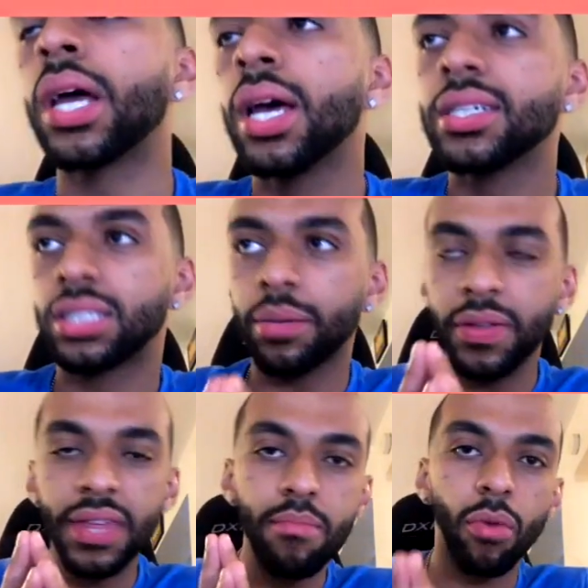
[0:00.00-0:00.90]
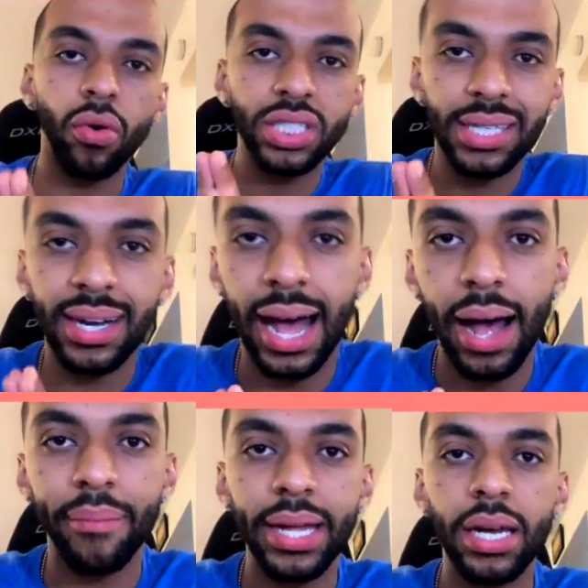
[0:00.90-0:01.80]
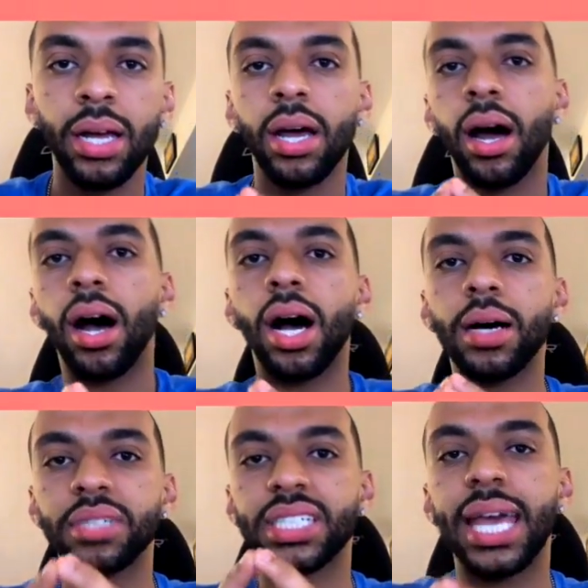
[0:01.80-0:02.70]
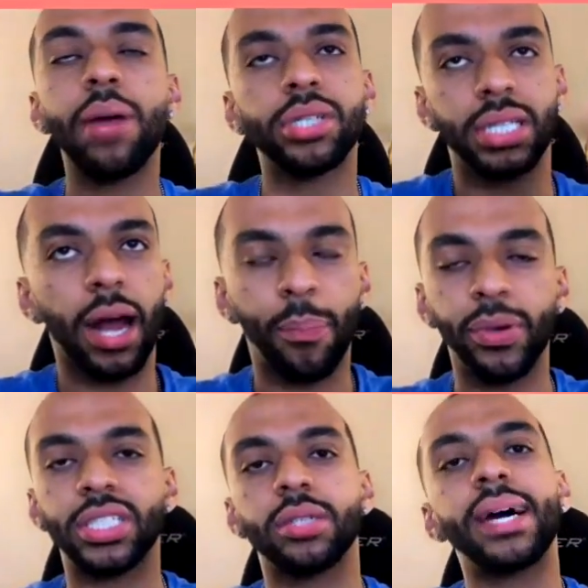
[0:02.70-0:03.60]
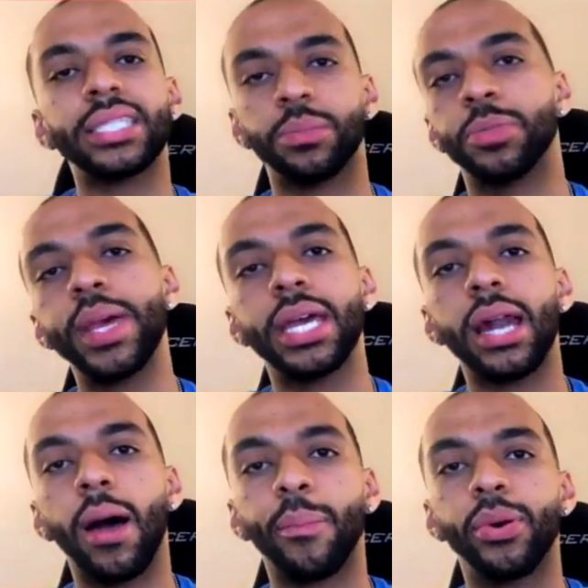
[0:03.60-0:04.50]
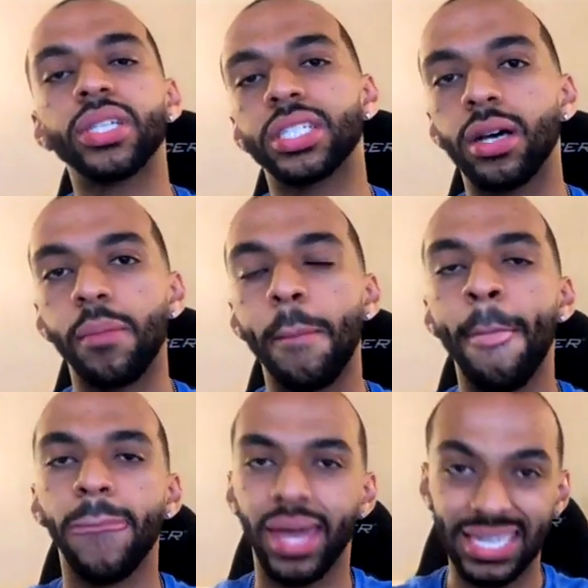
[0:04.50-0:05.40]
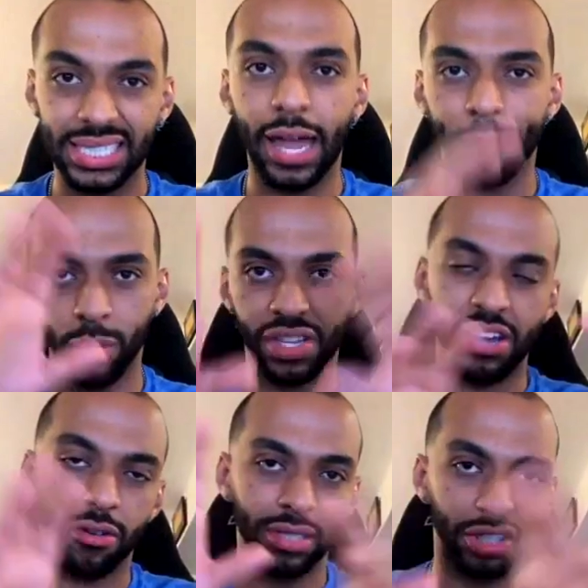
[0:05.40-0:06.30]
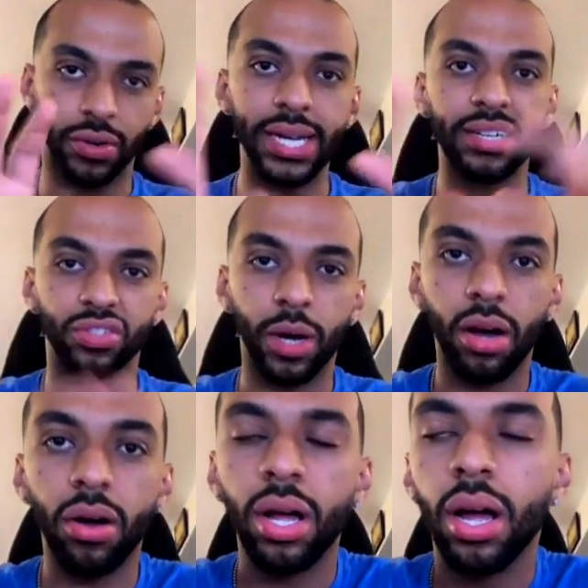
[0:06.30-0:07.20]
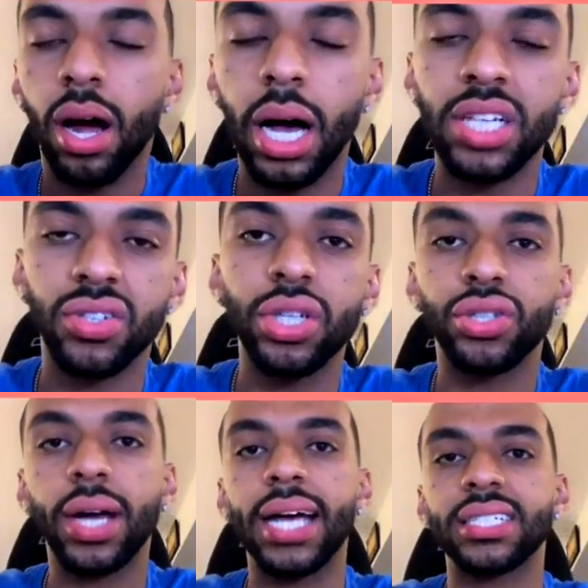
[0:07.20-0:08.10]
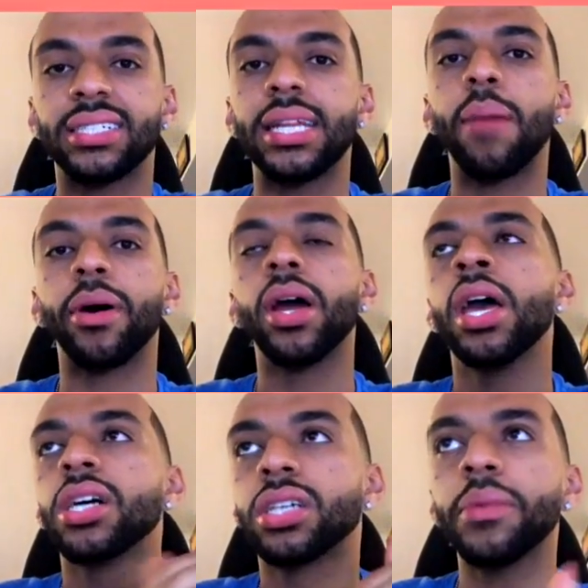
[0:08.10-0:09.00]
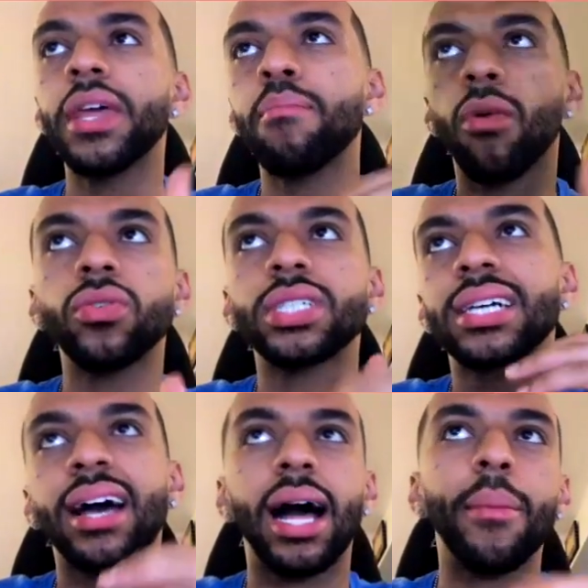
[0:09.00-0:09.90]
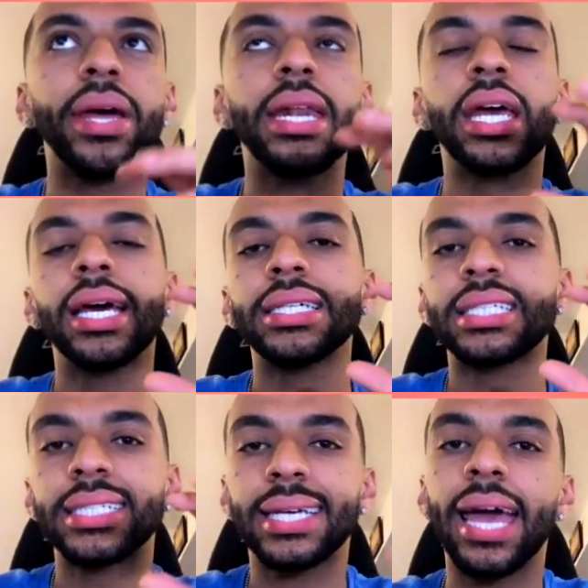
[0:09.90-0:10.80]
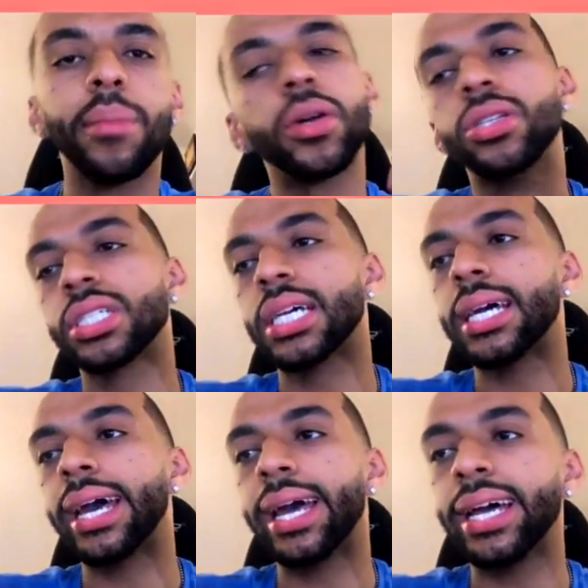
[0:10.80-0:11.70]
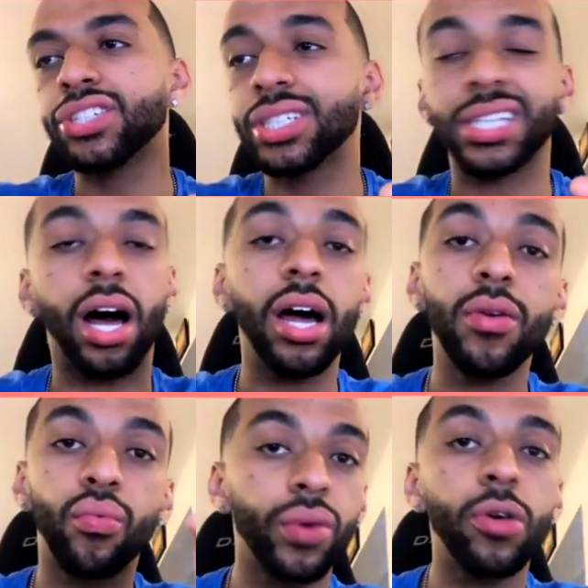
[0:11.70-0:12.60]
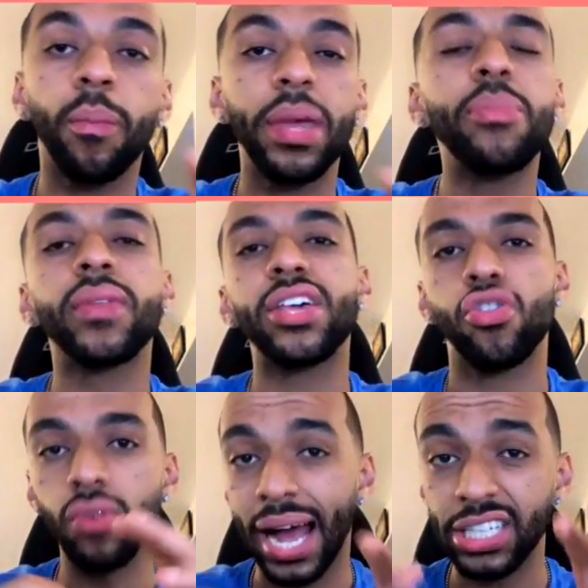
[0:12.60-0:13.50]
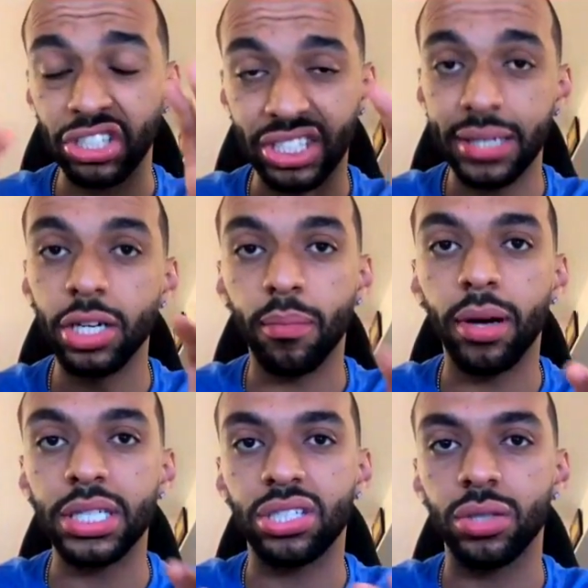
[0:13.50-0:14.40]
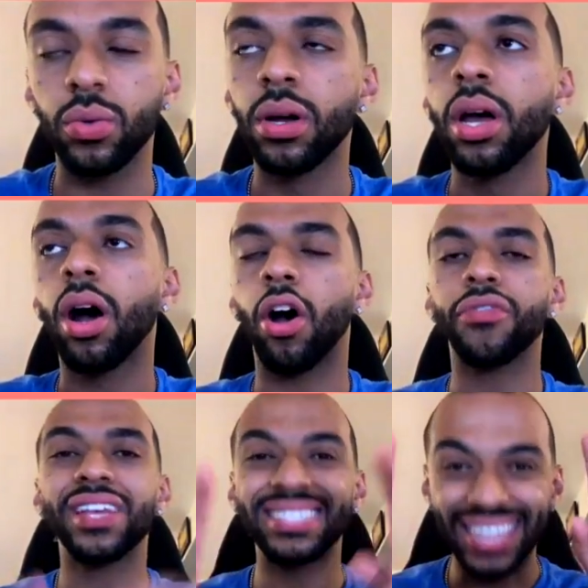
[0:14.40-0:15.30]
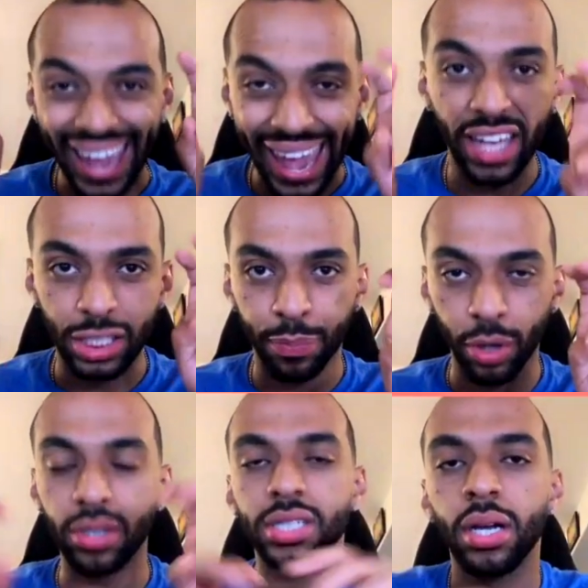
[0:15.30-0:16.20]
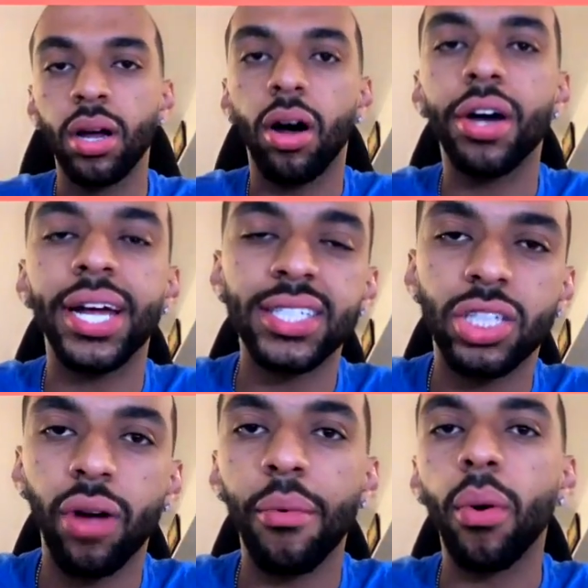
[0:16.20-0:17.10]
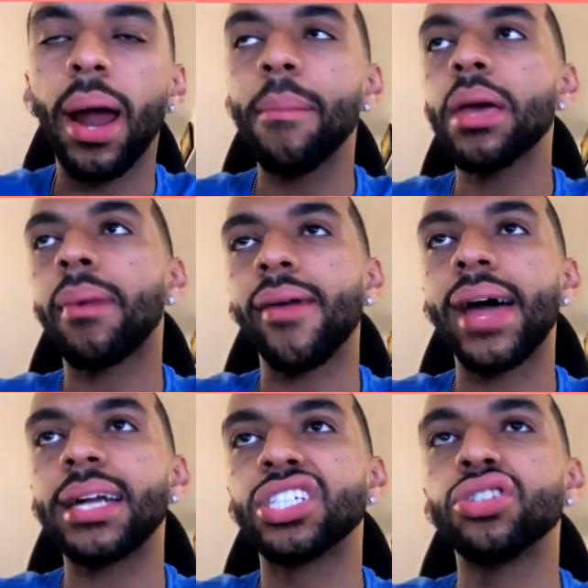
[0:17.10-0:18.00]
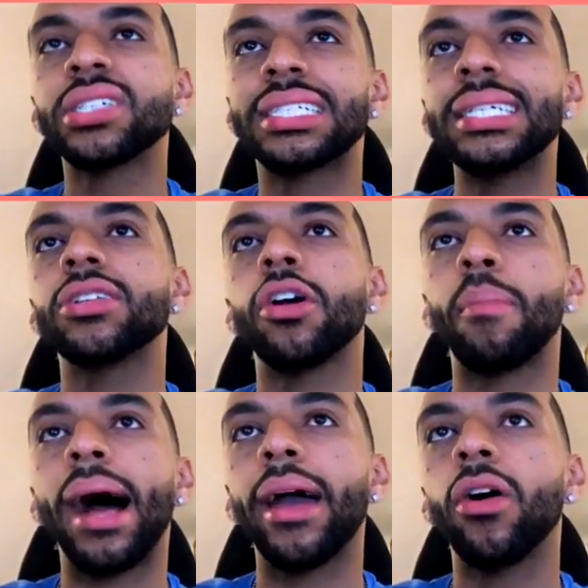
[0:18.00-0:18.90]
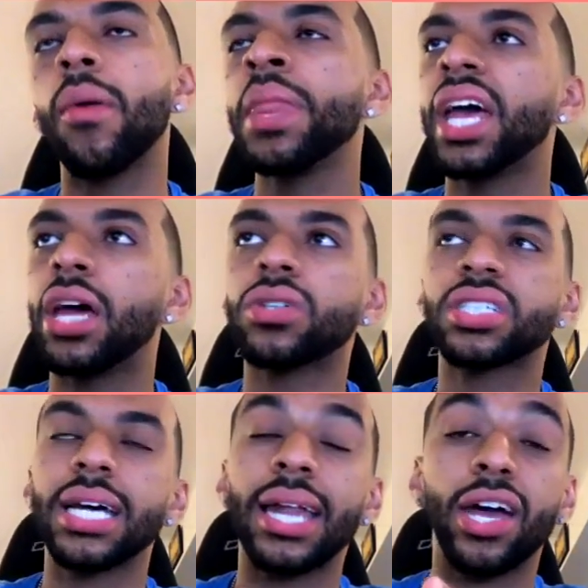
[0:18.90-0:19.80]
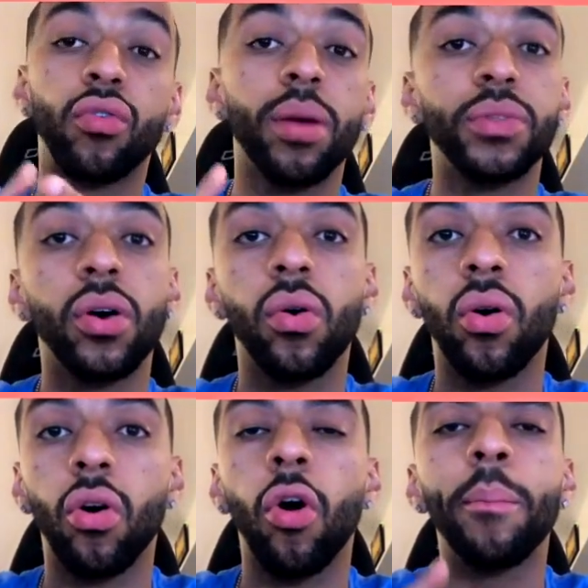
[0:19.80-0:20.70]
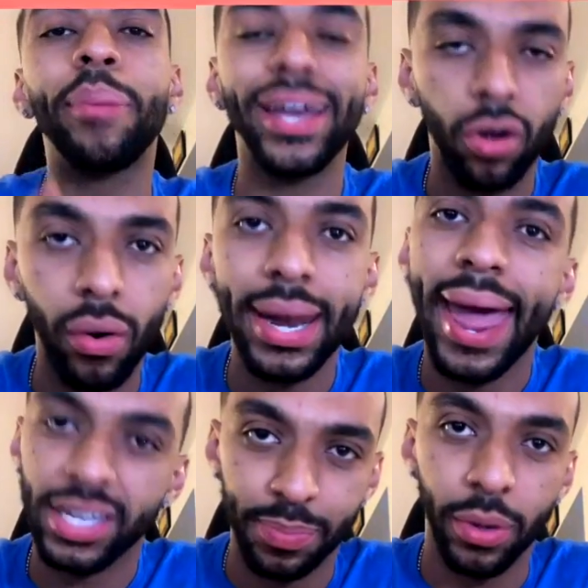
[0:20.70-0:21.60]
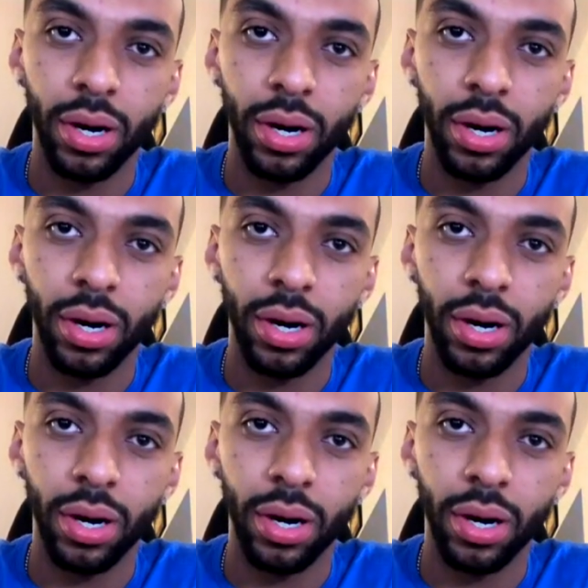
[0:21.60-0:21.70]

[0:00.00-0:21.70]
Some of the most common scammers, and I'll put some, as I'm speaking, I'll put some examples here on the screen as well, so that you guys can see that. But some of the most common scammers and just unreal people that you guys are sending your money to are these experts on Instagram. And what I mean by that is, you'll see in their bio, it'll say like crypto or Bitcoin expert,